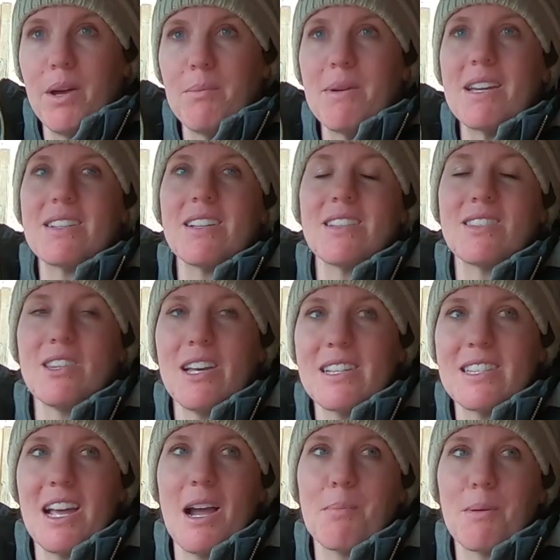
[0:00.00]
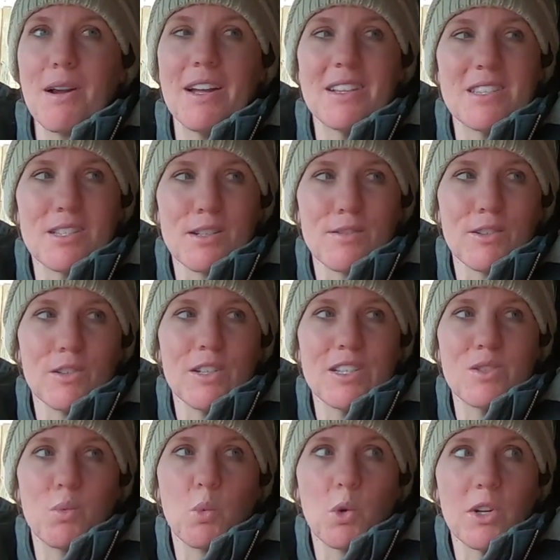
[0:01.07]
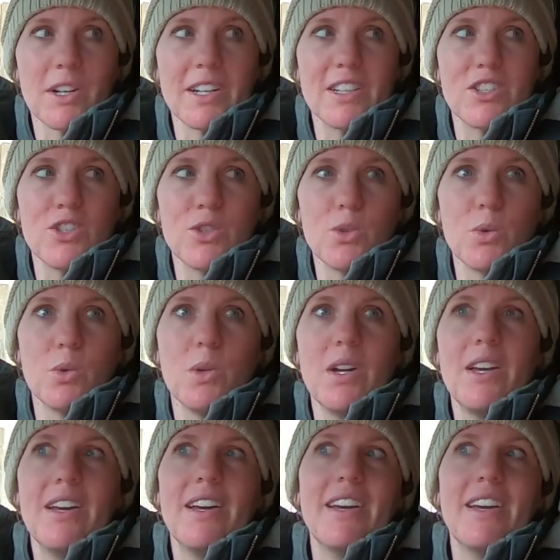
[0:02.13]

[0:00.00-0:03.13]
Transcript: but it makes us less apprehensive or less worried to